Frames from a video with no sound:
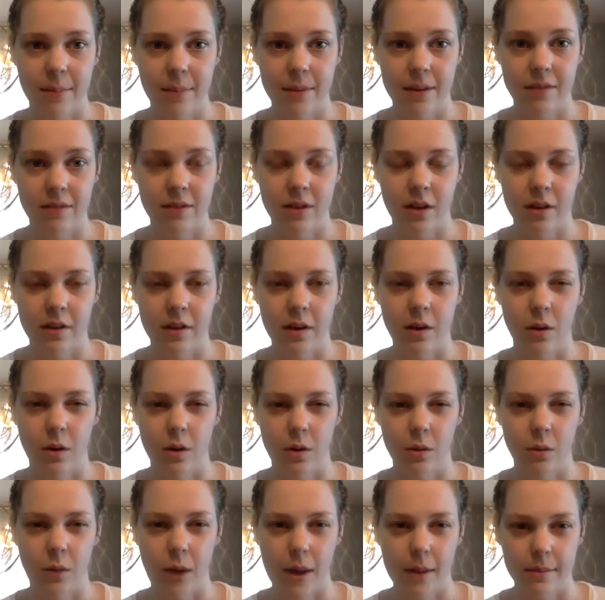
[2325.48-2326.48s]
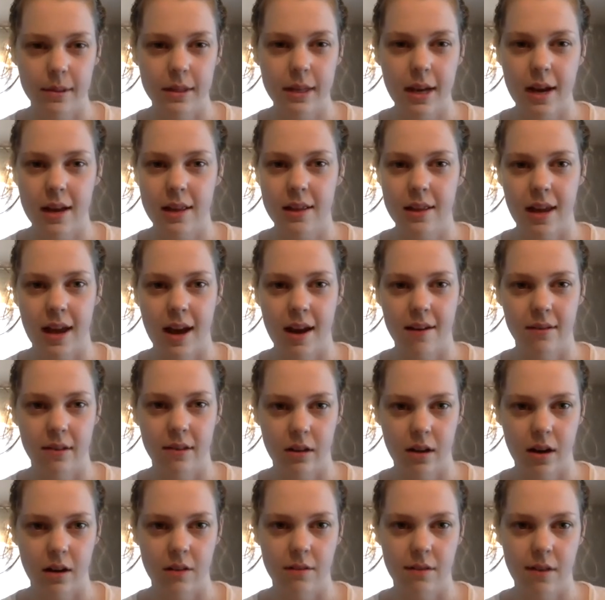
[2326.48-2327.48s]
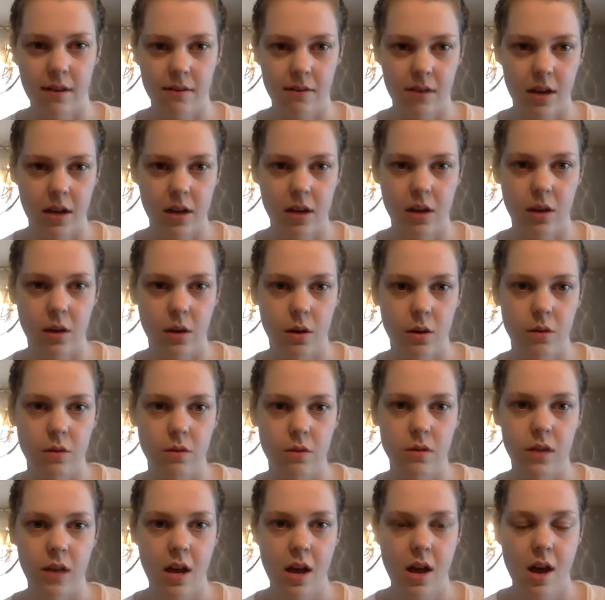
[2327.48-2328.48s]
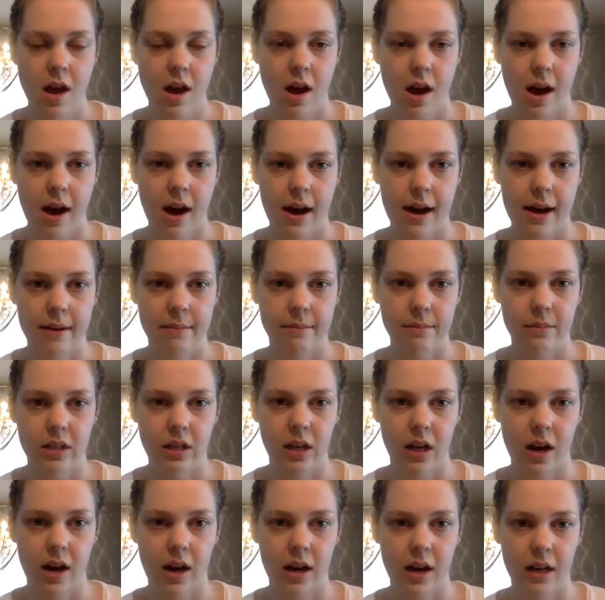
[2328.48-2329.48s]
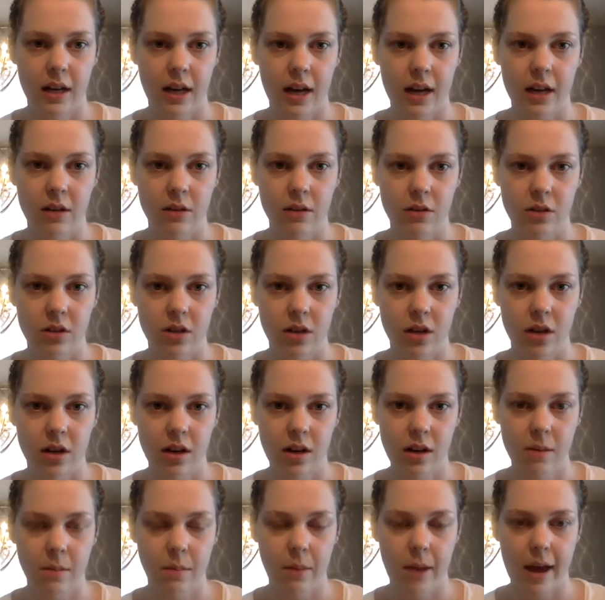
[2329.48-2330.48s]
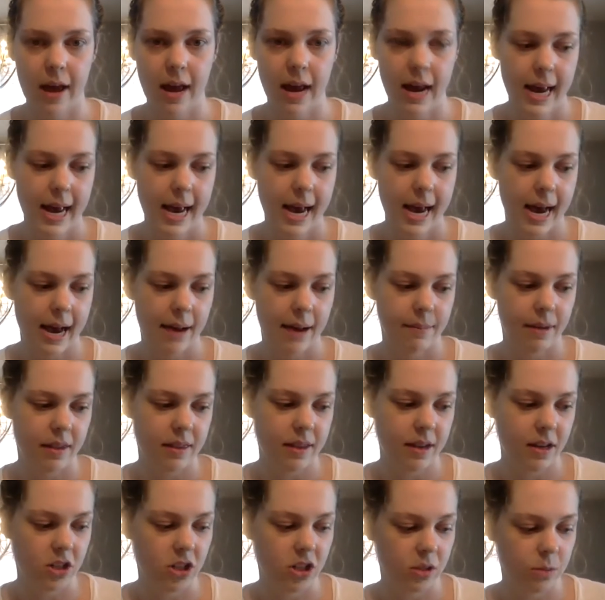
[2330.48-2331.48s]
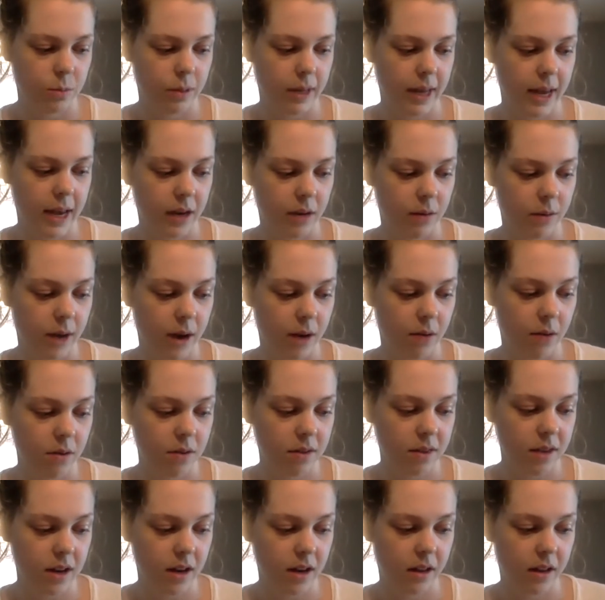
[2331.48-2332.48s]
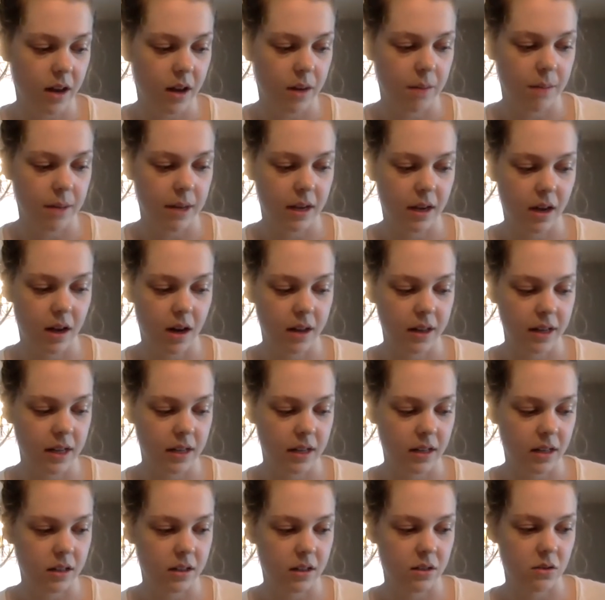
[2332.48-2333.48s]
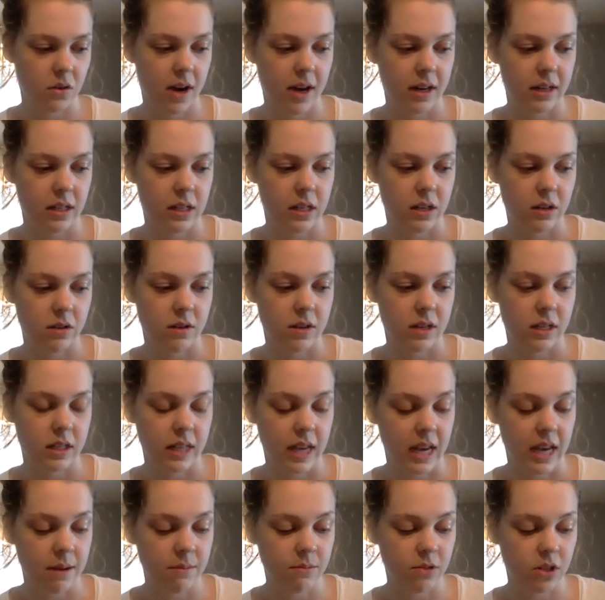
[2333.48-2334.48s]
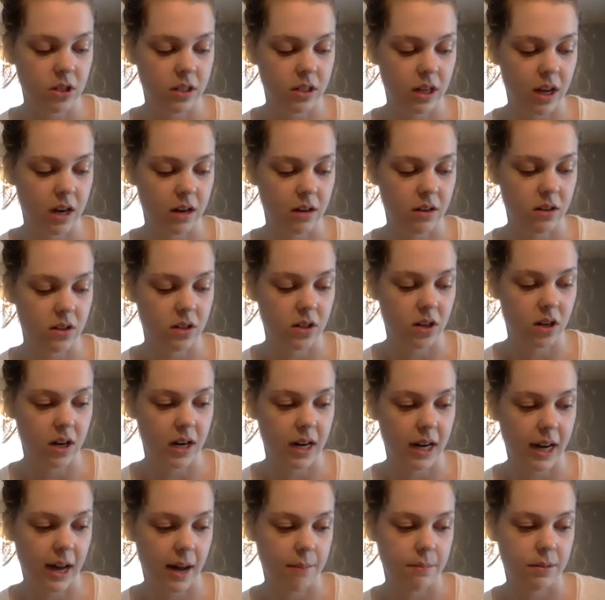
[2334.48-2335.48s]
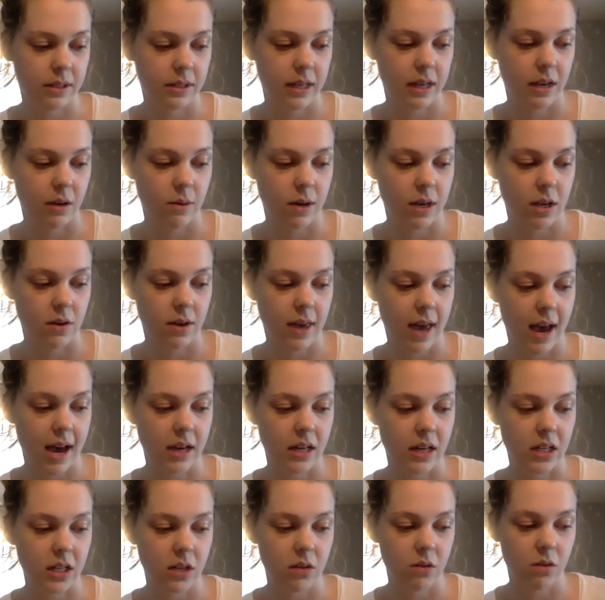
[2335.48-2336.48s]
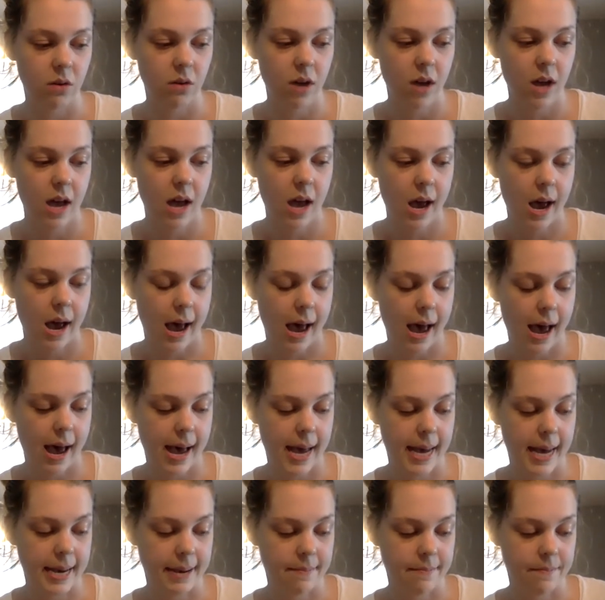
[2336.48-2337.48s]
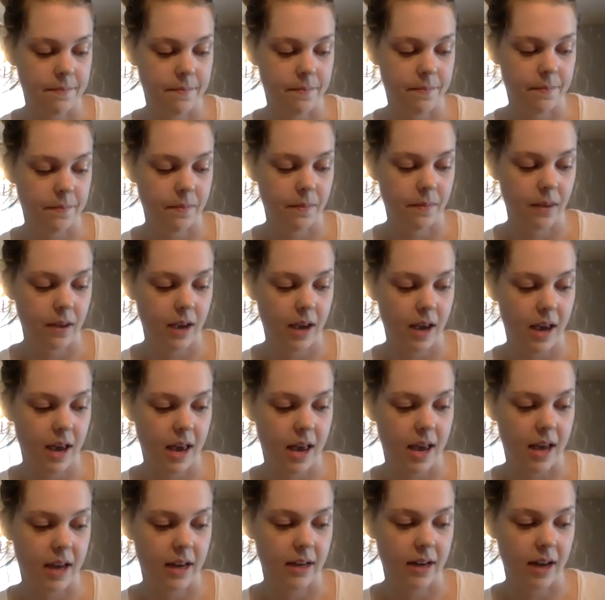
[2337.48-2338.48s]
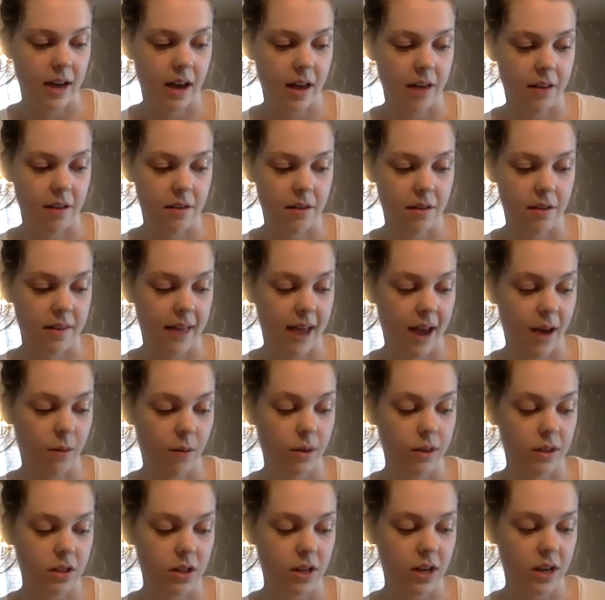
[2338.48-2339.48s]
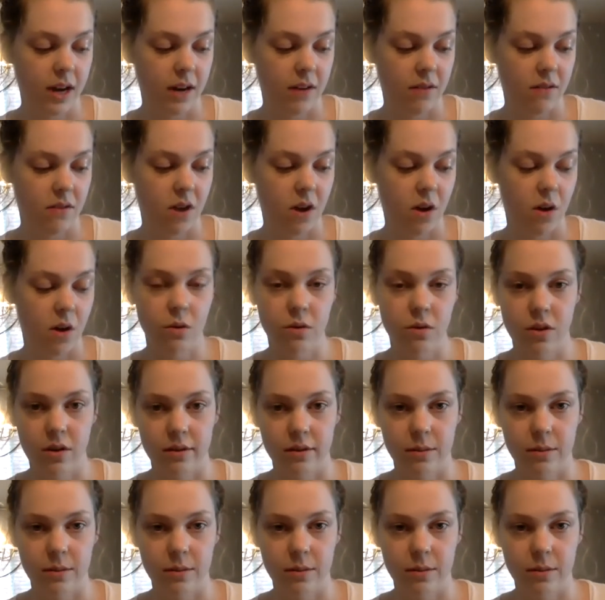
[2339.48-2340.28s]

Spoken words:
even on their own website, they have a lot of FAQs to kind of get you started. But I think just playing around with it, a lot of my colleagues also had to do the same, just kind of starting up, seeing what you can do. And other than that, once you kind of know those